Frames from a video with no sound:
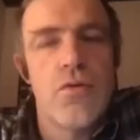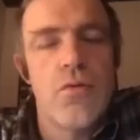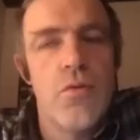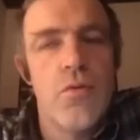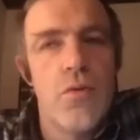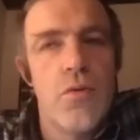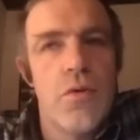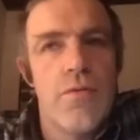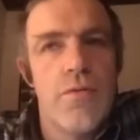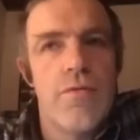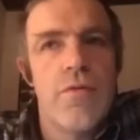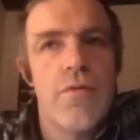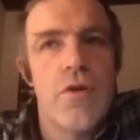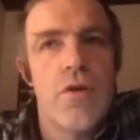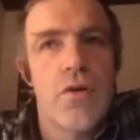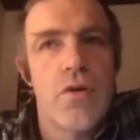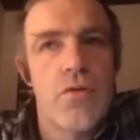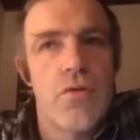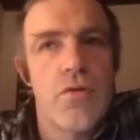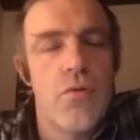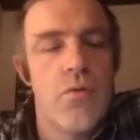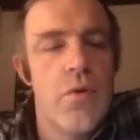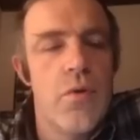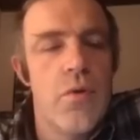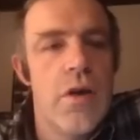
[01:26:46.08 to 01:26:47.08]

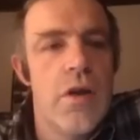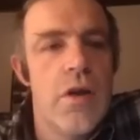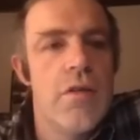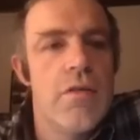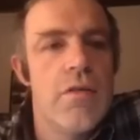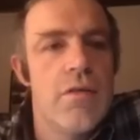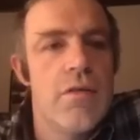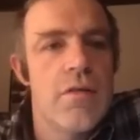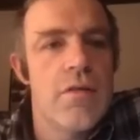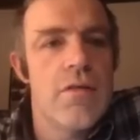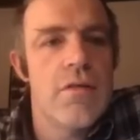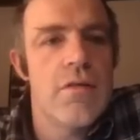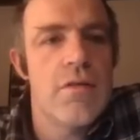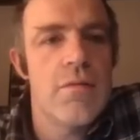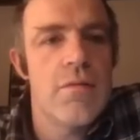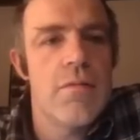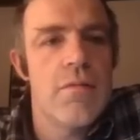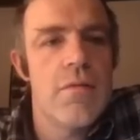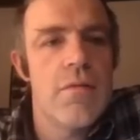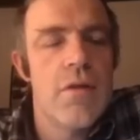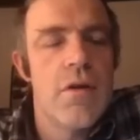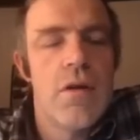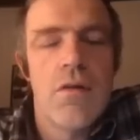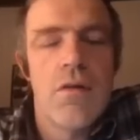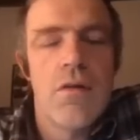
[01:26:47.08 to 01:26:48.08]
fluctuated,
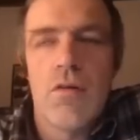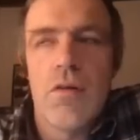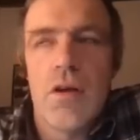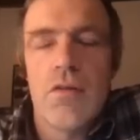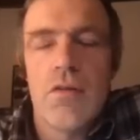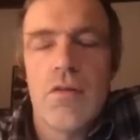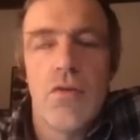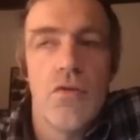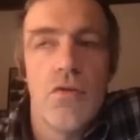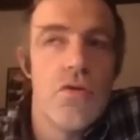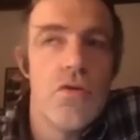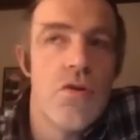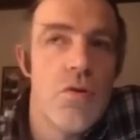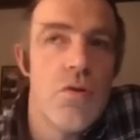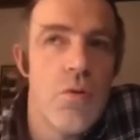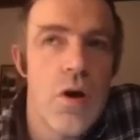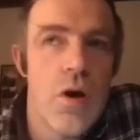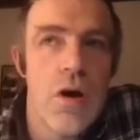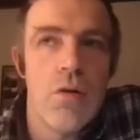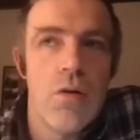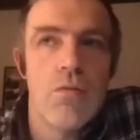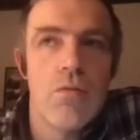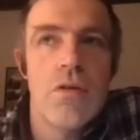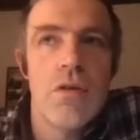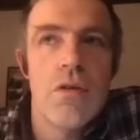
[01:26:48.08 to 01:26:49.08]
or I don't know how
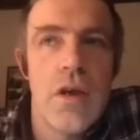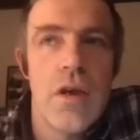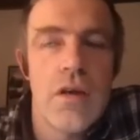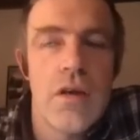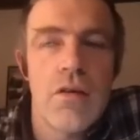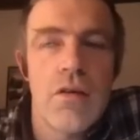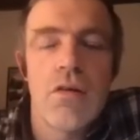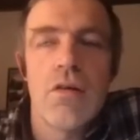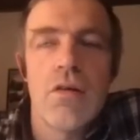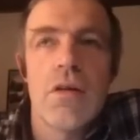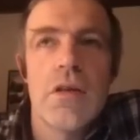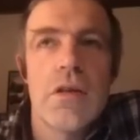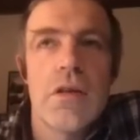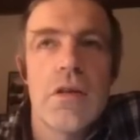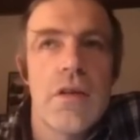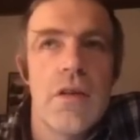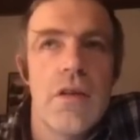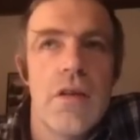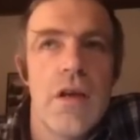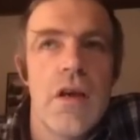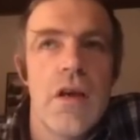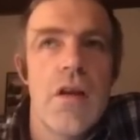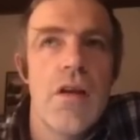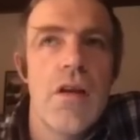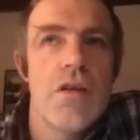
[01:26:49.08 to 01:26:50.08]
they call it in
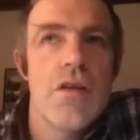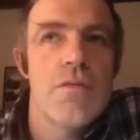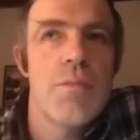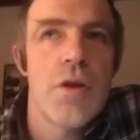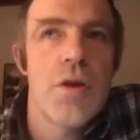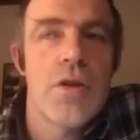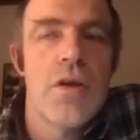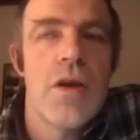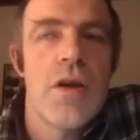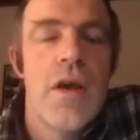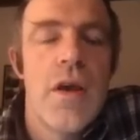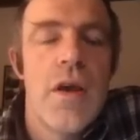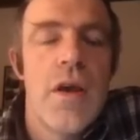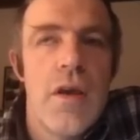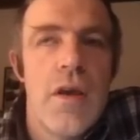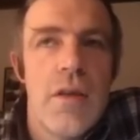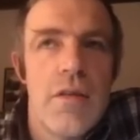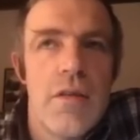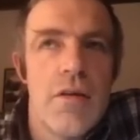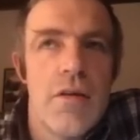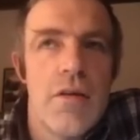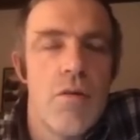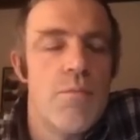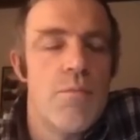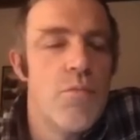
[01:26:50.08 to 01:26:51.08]
English, but they are
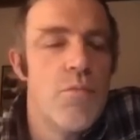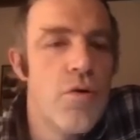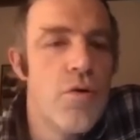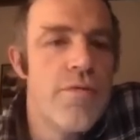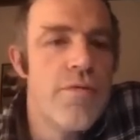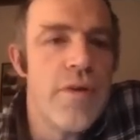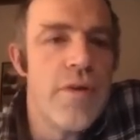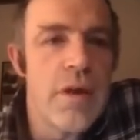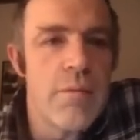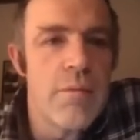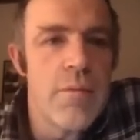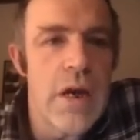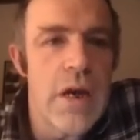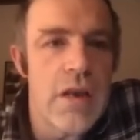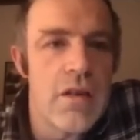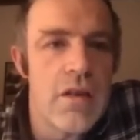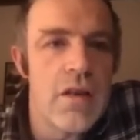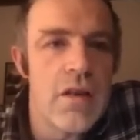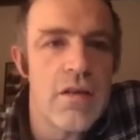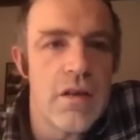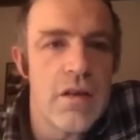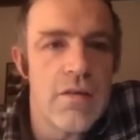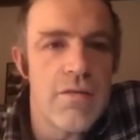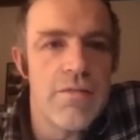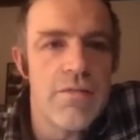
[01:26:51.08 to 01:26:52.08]
moving
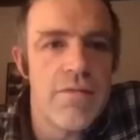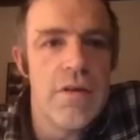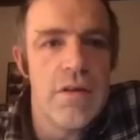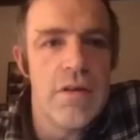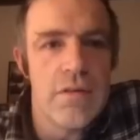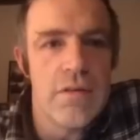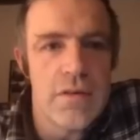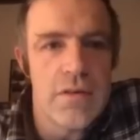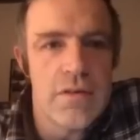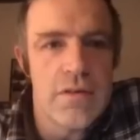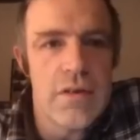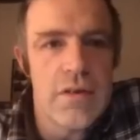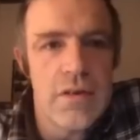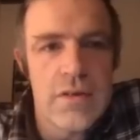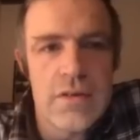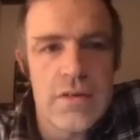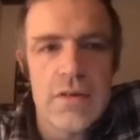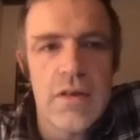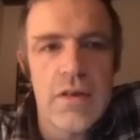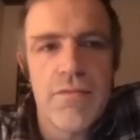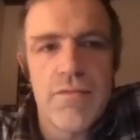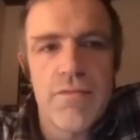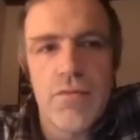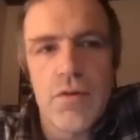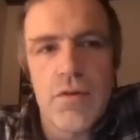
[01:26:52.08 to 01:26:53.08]
magnetic fields. It's
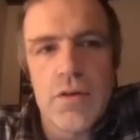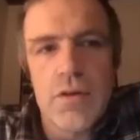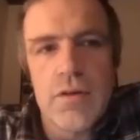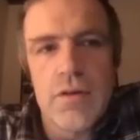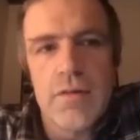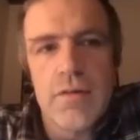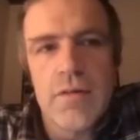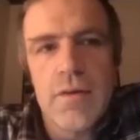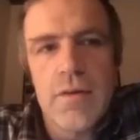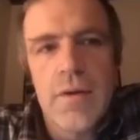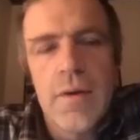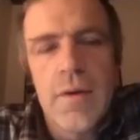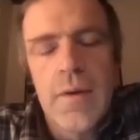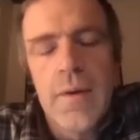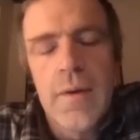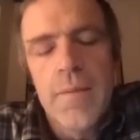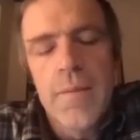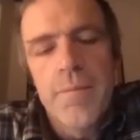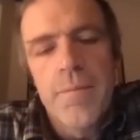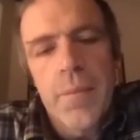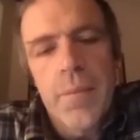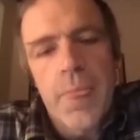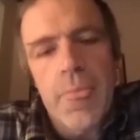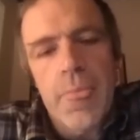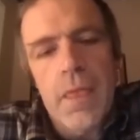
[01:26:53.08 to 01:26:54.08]
different.
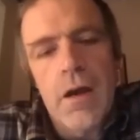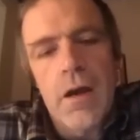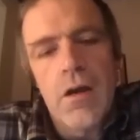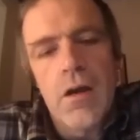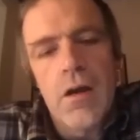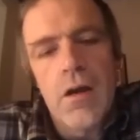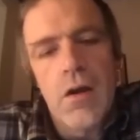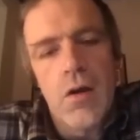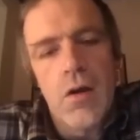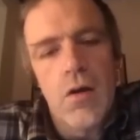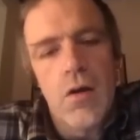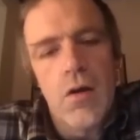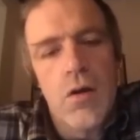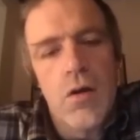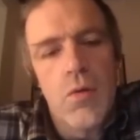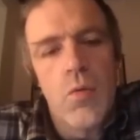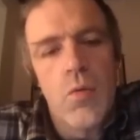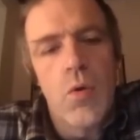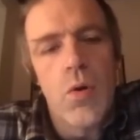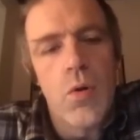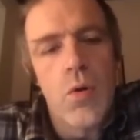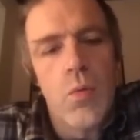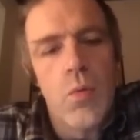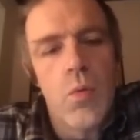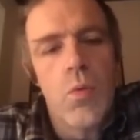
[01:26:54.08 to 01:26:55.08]

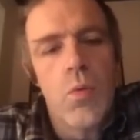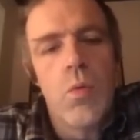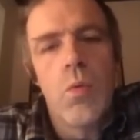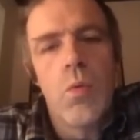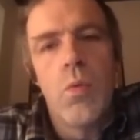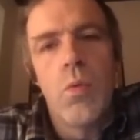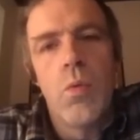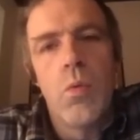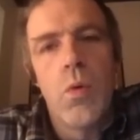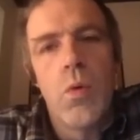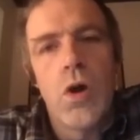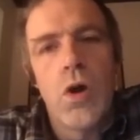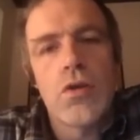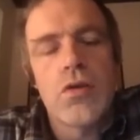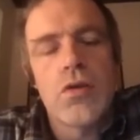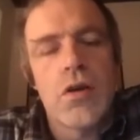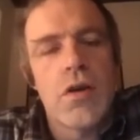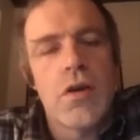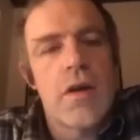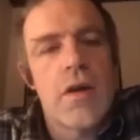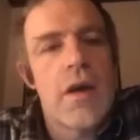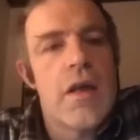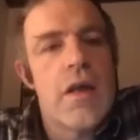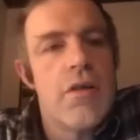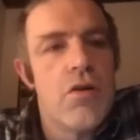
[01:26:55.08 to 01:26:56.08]
Water
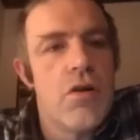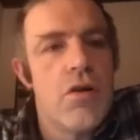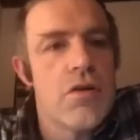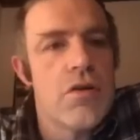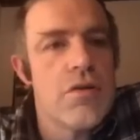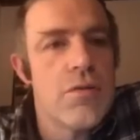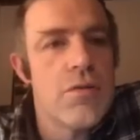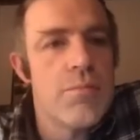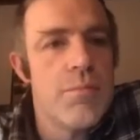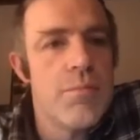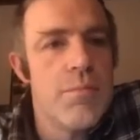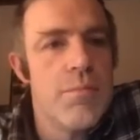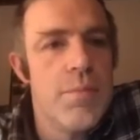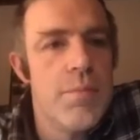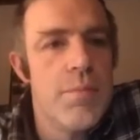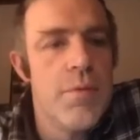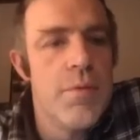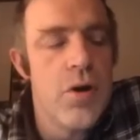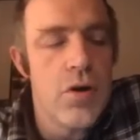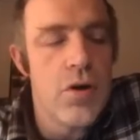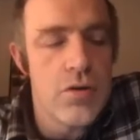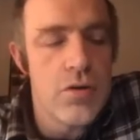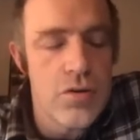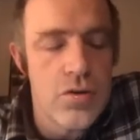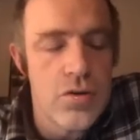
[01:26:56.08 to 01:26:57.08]
can
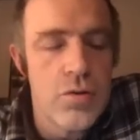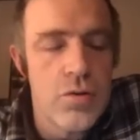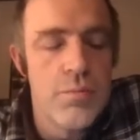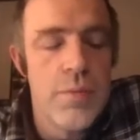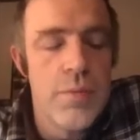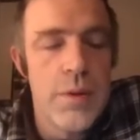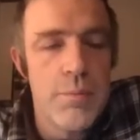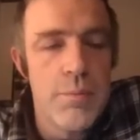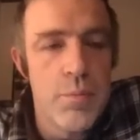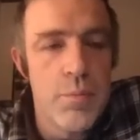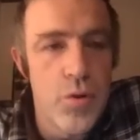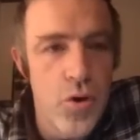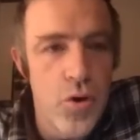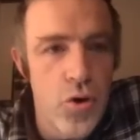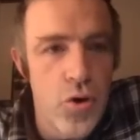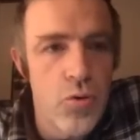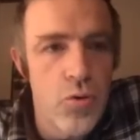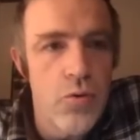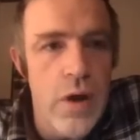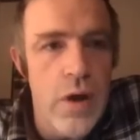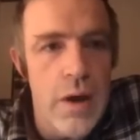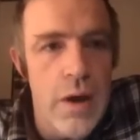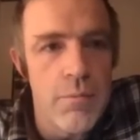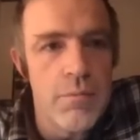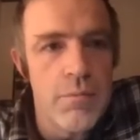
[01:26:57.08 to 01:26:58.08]
also be
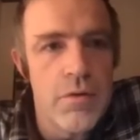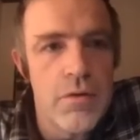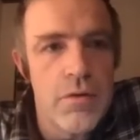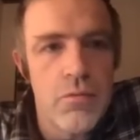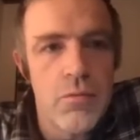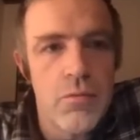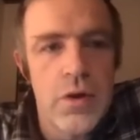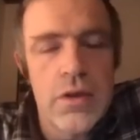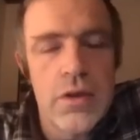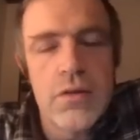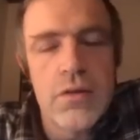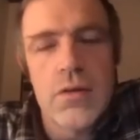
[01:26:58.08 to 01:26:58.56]
programmed with